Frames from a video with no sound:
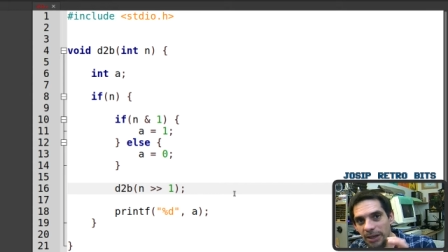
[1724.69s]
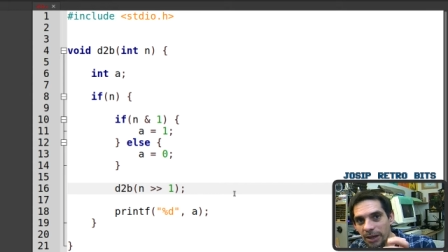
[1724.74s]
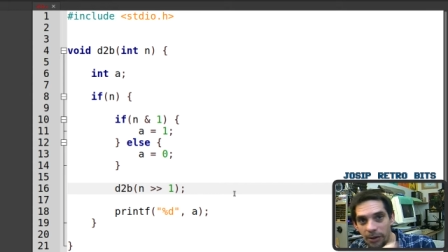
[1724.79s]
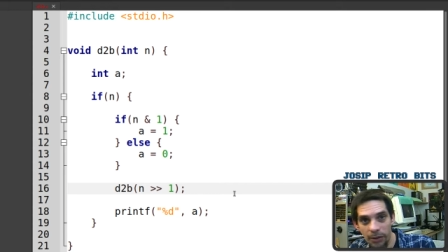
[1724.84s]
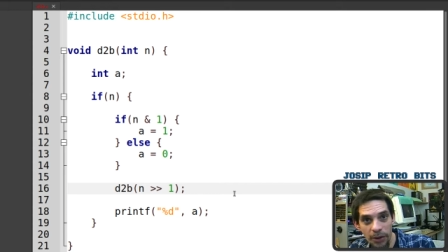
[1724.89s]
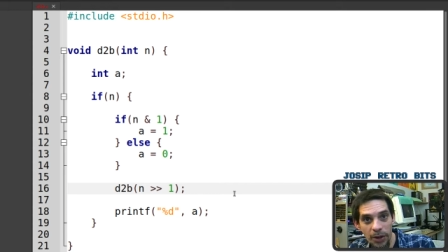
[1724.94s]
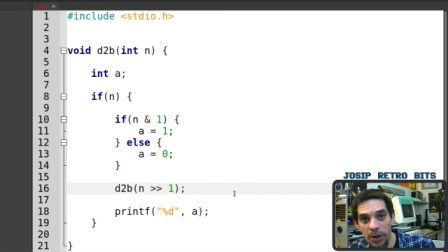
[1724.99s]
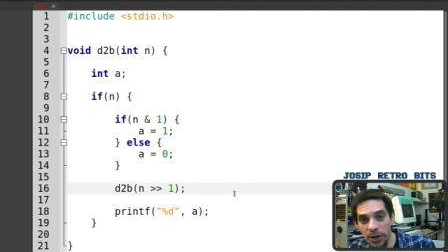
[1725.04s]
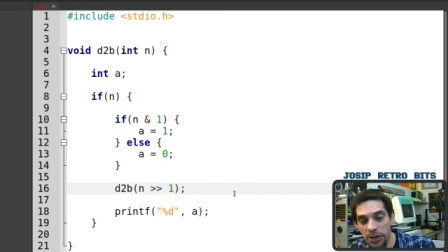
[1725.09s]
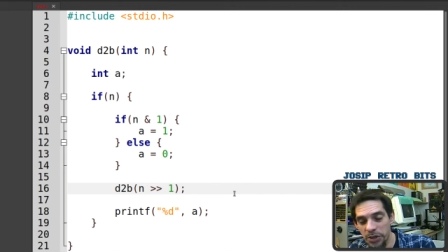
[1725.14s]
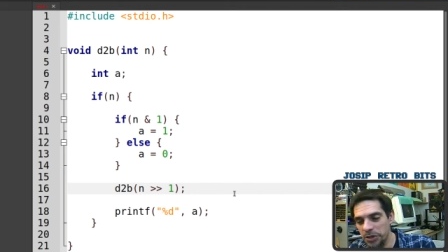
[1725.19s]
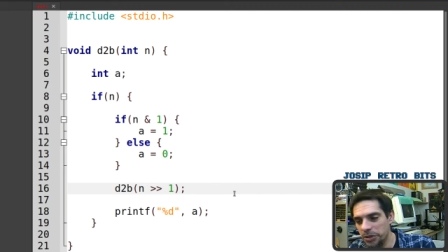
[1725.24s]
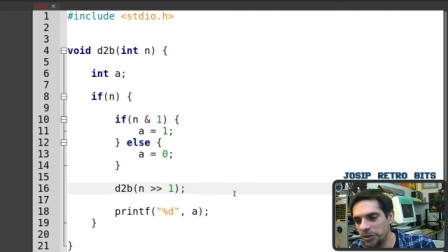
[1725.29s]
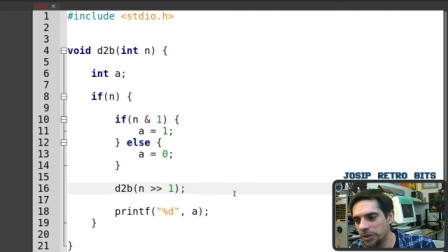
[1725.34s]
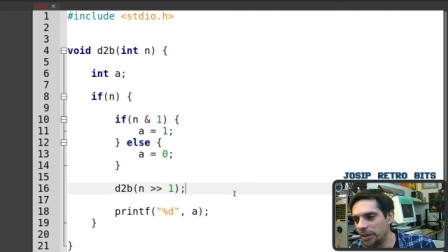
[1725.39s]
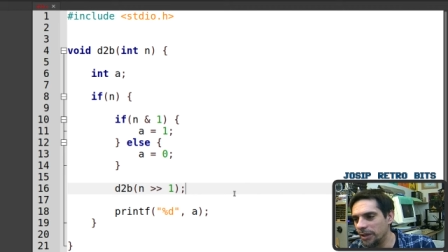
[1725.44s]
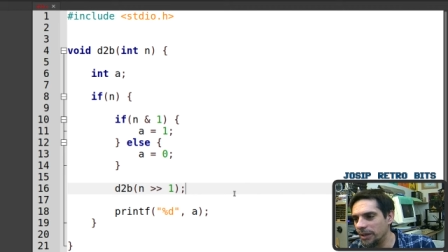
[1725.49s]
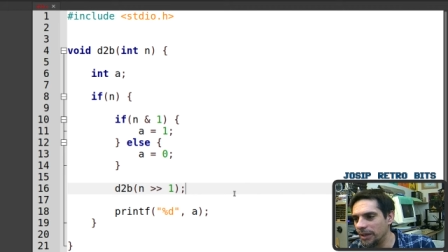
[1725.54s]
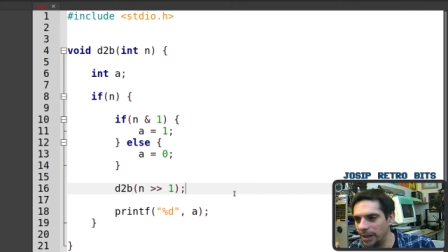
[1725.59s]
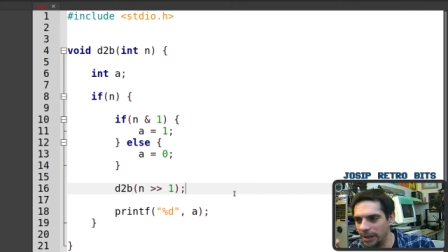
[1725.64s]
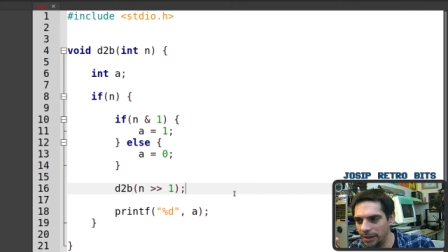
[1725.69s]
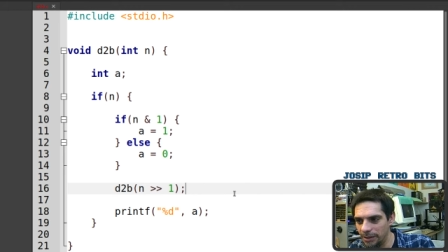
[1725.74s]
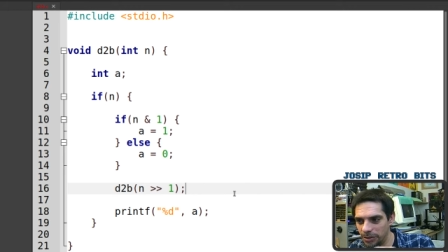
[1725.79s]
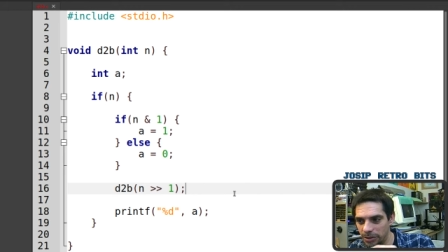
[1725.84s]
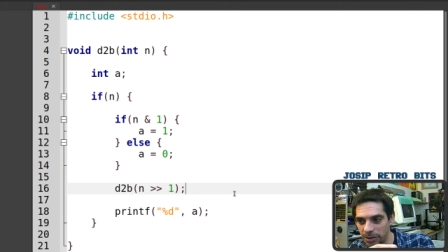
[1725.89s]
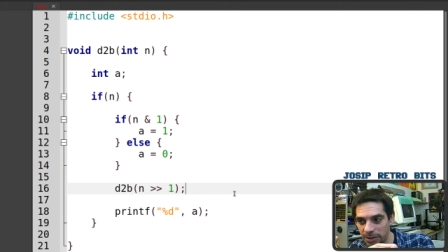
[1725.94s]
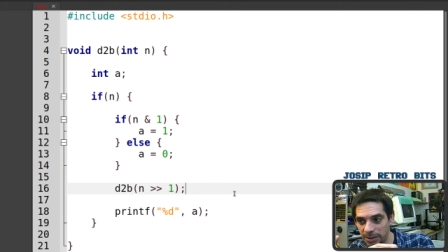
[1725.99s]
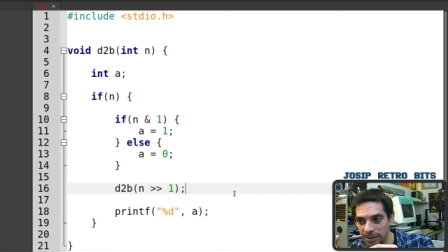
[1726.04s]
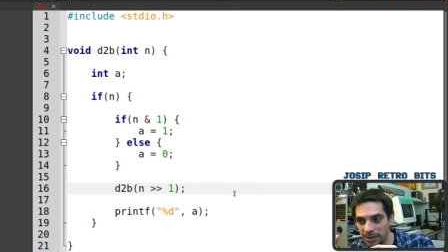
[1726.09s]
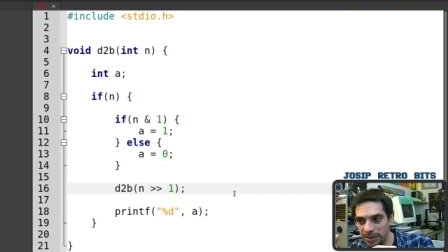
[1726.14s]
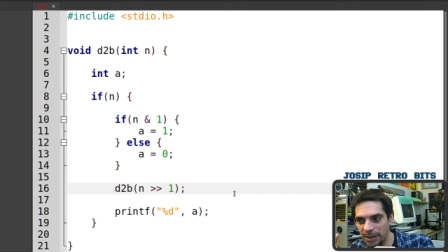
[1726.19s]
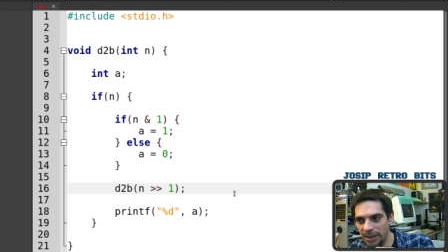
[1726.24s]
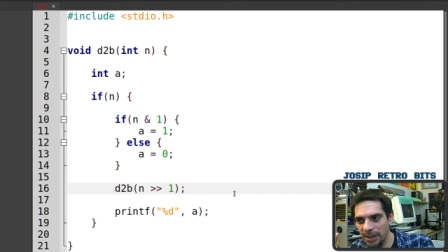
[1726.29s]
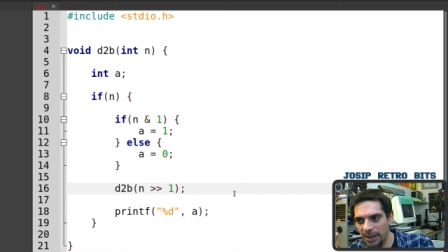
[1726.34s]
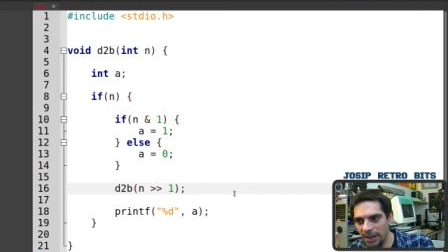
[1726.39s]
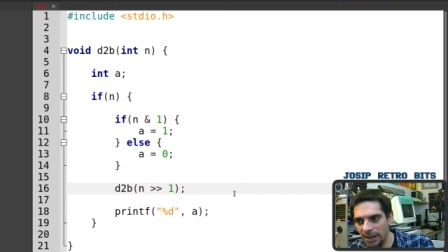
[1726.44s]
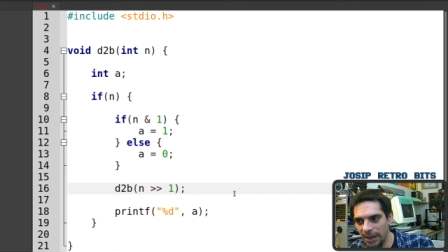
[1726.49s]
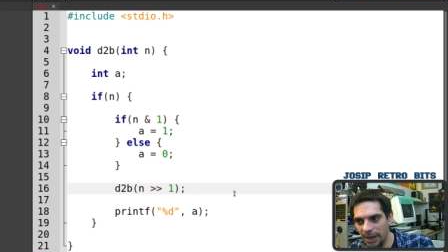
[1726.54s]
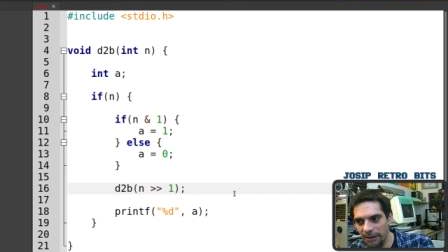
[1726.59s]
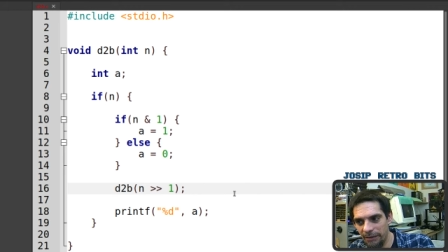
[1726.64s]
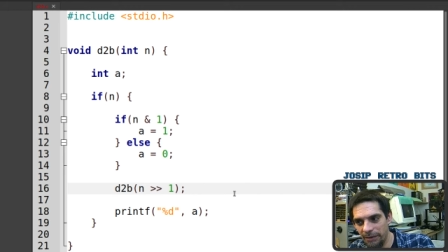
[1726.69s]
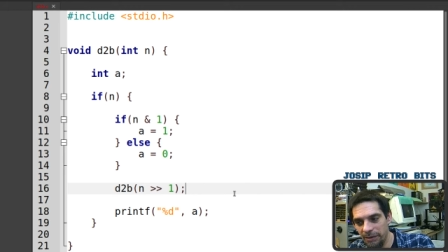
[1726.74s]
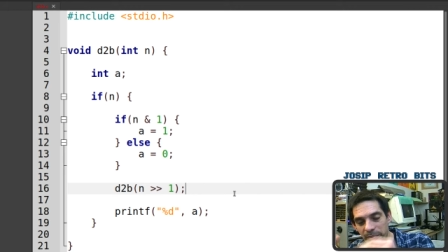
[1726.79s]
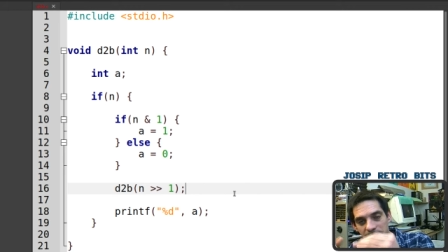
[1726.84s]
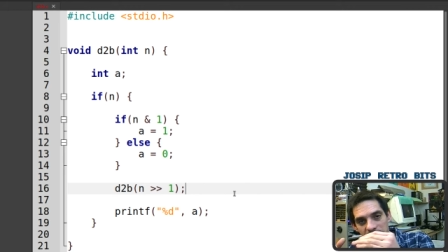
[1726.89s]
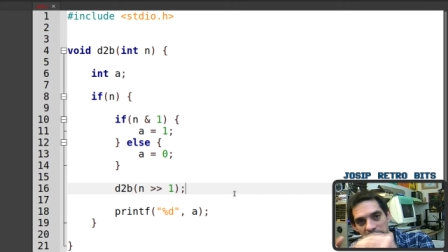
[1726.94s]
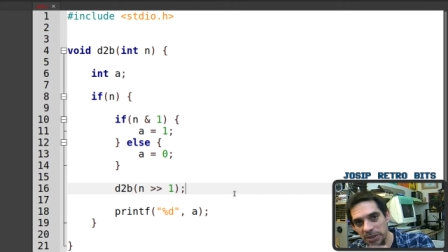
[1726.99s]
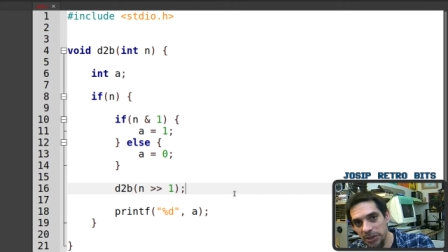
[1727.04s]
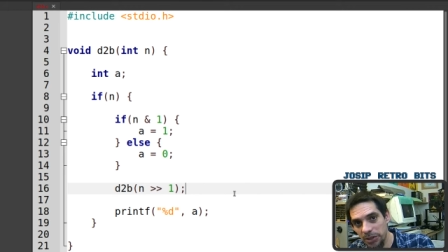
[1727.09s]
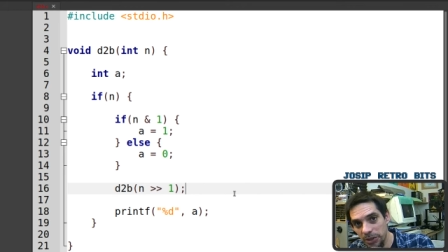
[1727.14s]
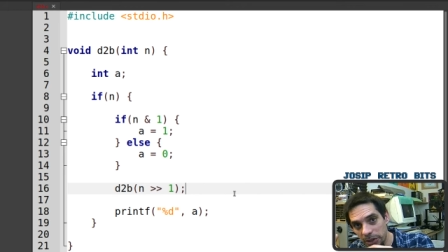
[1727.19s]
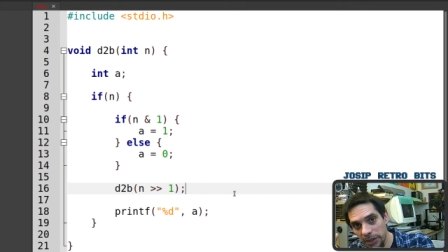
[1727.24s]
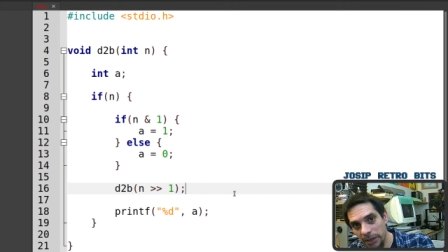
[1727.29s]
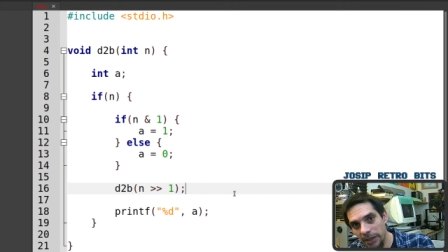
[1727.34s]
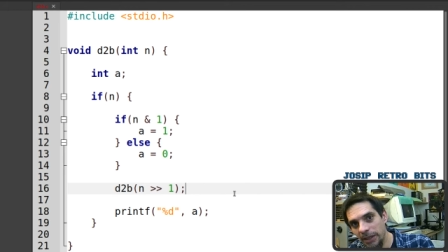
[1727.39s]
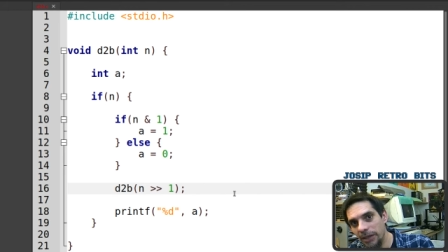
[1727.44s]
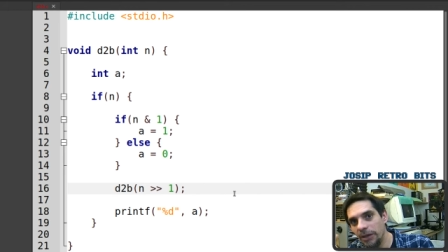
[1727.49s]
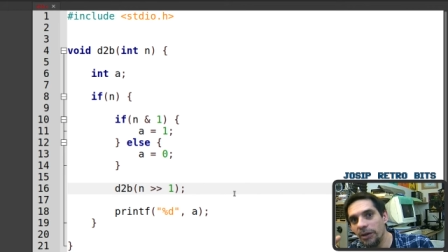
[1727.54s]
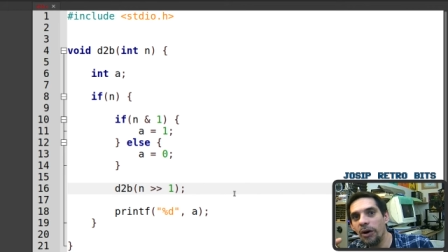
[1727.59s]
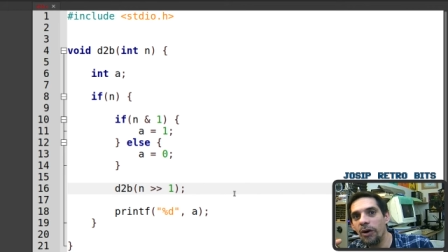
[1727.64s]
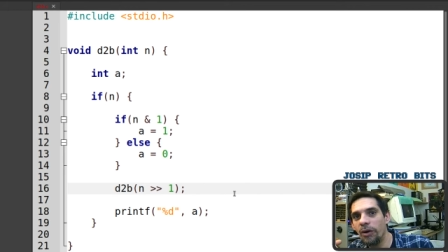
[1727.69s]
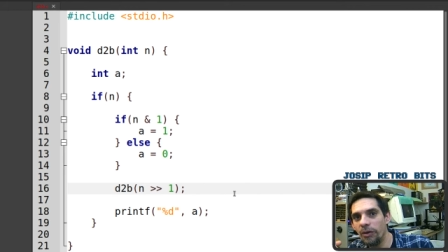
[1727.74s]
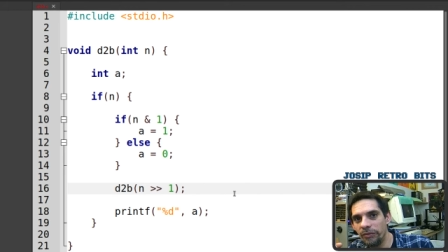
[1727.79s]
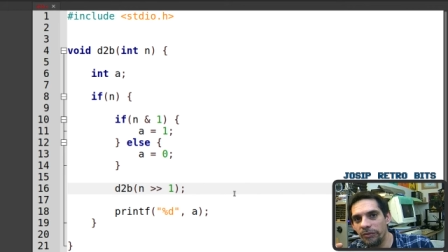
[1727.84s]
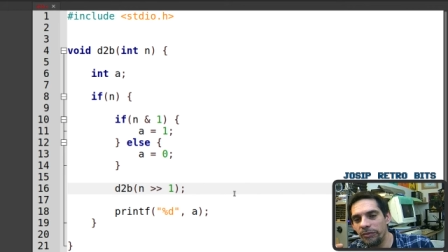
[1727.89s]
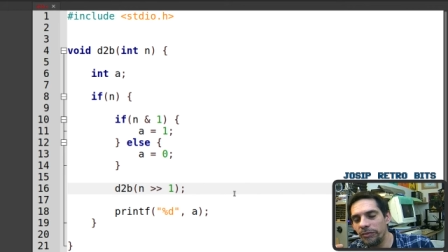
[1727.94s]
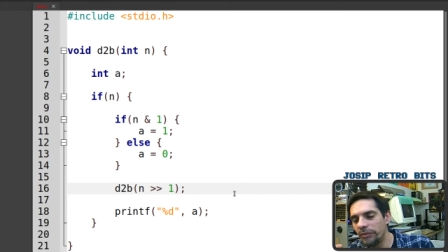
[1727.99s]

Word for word: a recursion and just clever positioning of